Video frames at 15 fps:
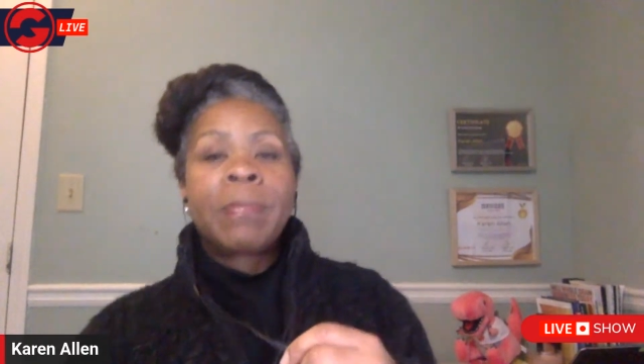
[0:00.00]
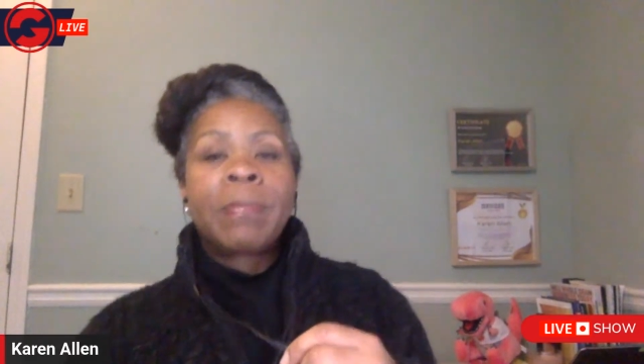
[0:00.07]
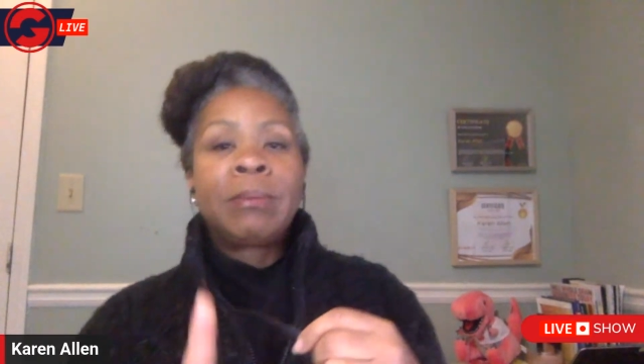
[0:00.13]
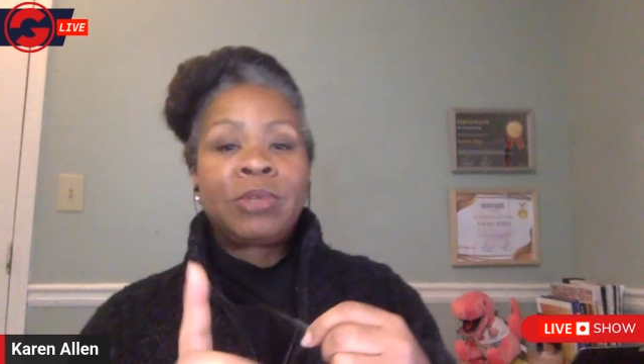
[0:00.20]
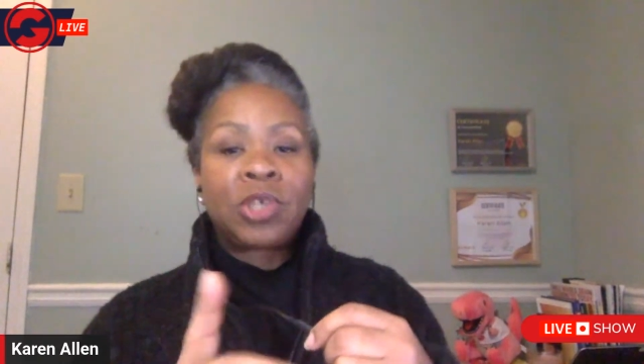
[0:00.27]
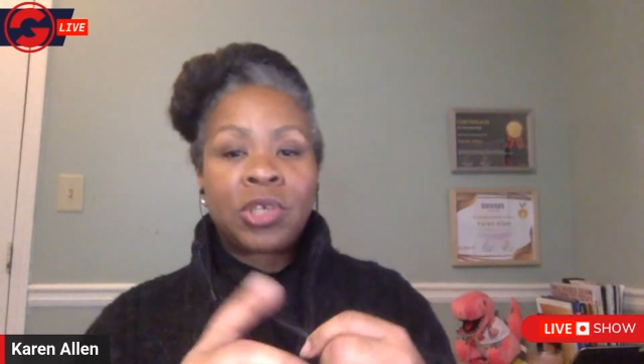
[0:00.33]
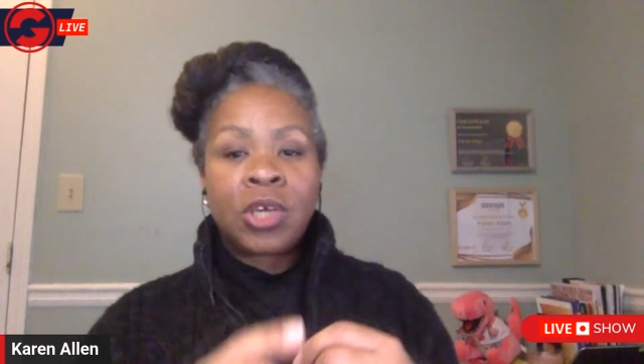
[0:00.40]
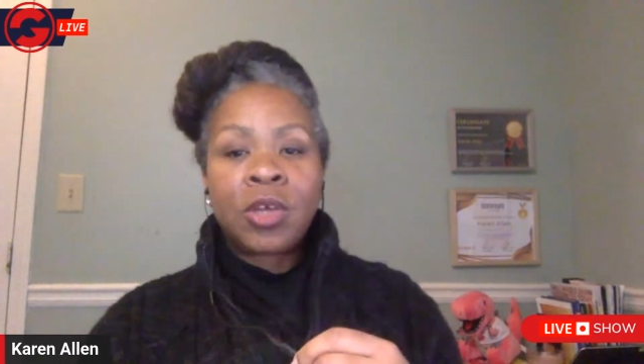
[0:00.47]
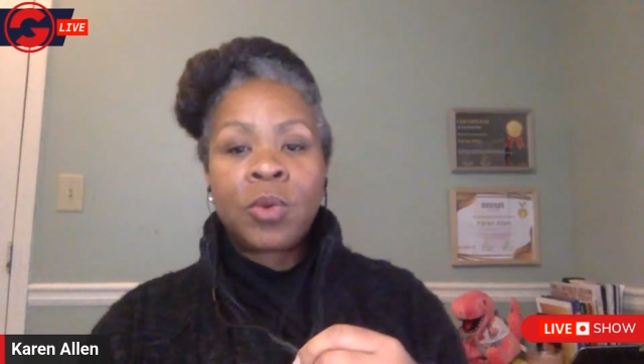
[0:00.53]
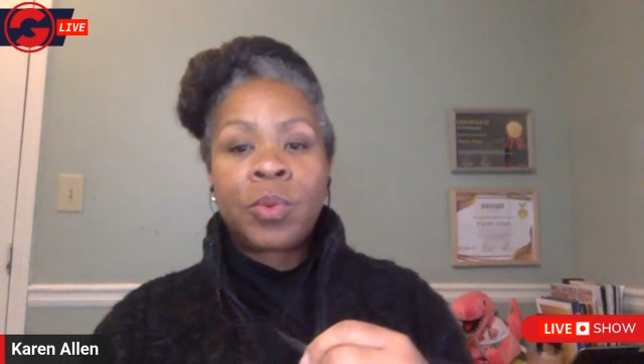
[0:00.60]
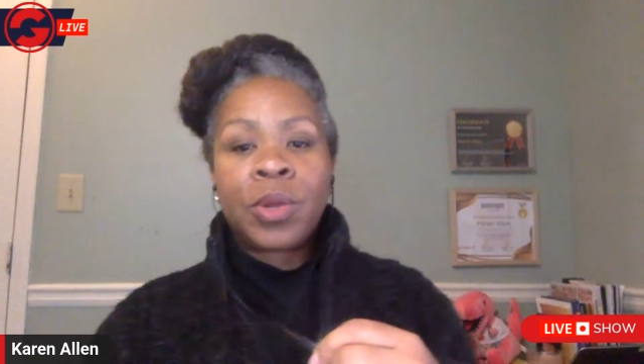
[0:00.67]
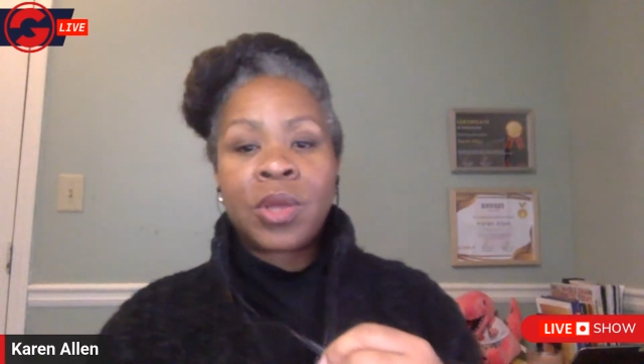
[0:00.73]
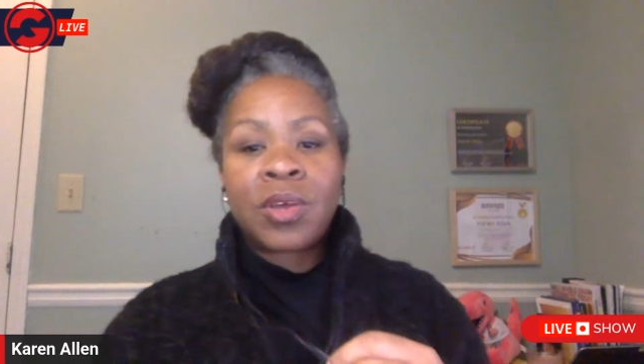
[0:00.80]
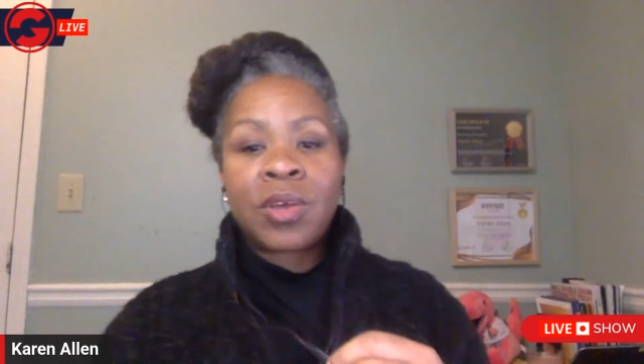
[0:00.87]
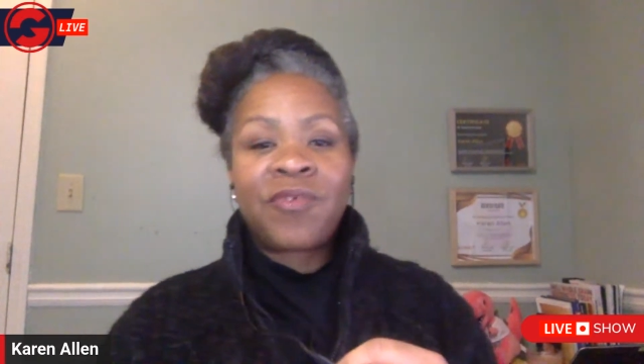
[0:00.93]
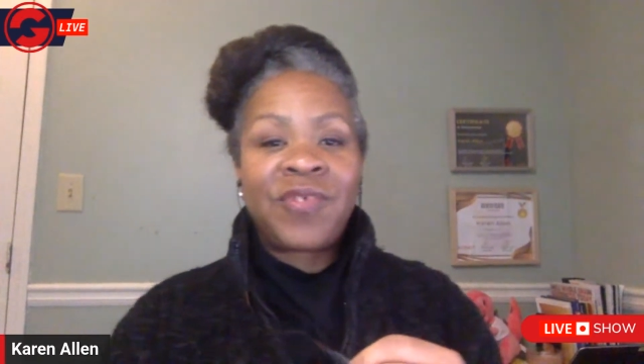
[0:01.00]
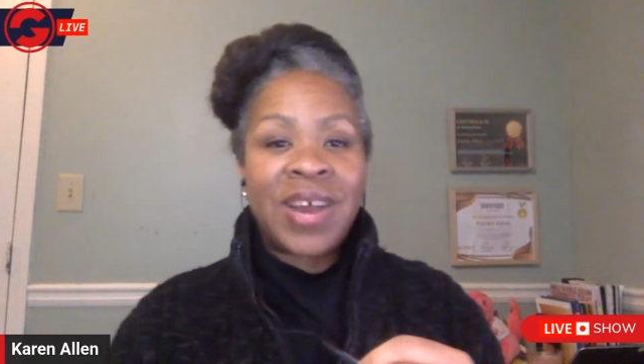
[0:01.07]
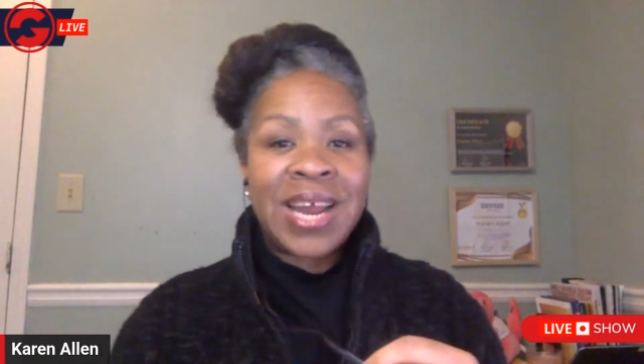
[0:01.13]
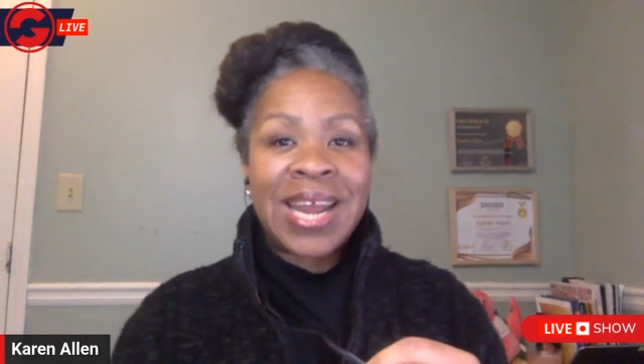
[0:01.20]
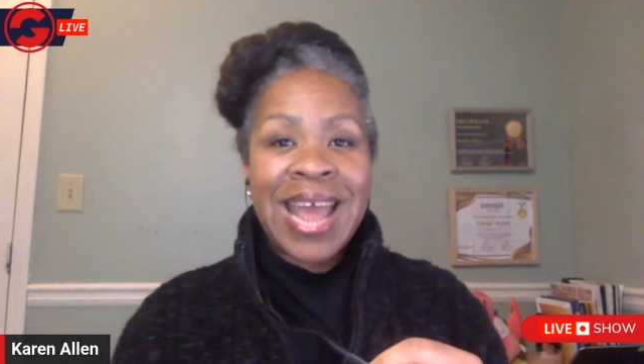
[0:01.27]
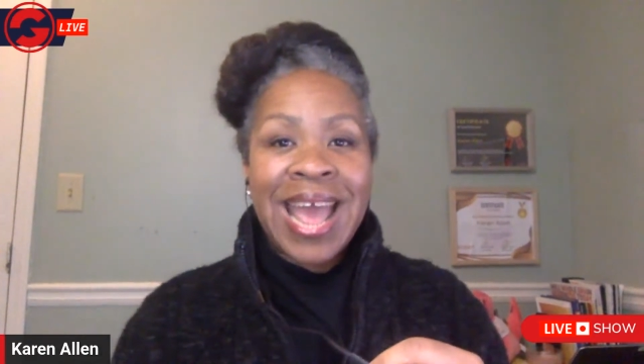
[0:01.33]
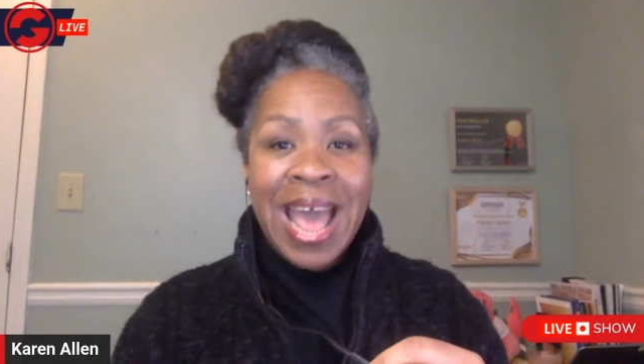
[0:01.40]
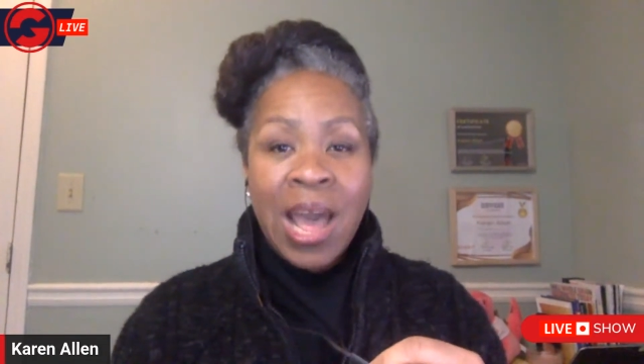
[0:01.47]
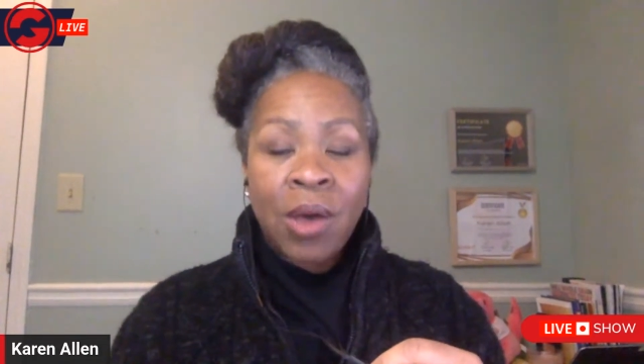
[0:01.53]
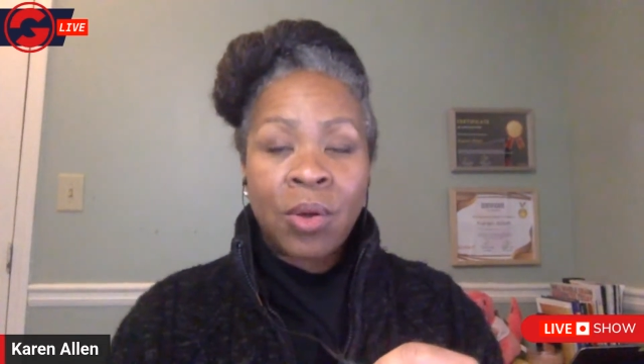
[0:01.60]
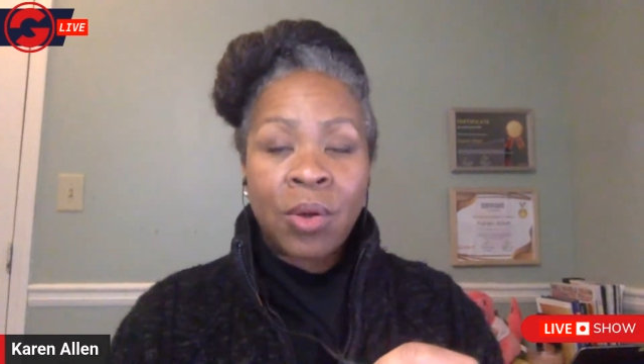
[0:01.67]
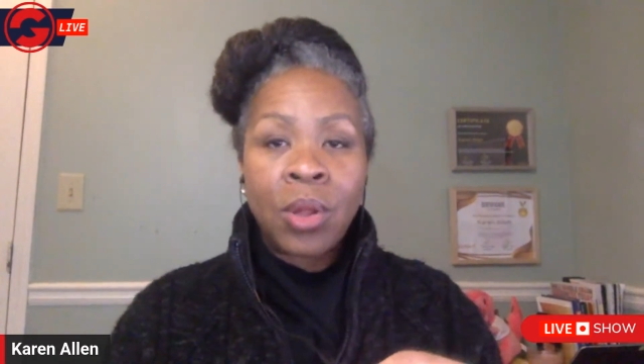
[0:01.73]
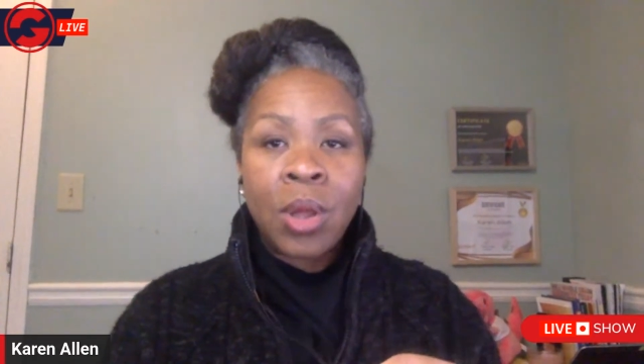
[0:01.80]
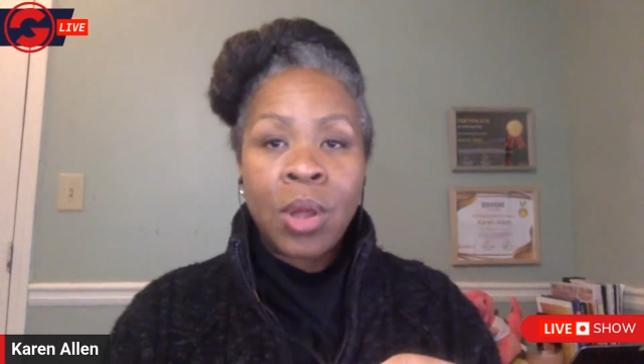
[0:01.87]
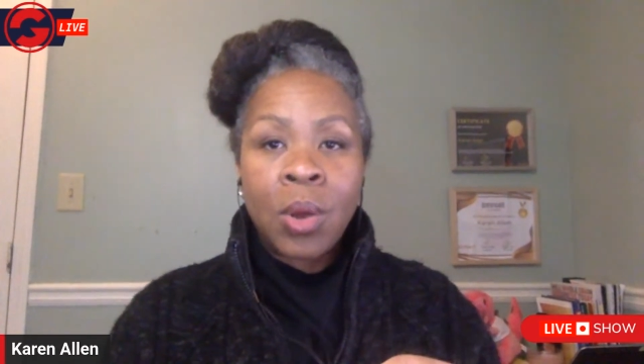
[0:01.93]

I'm going to show you where you can find out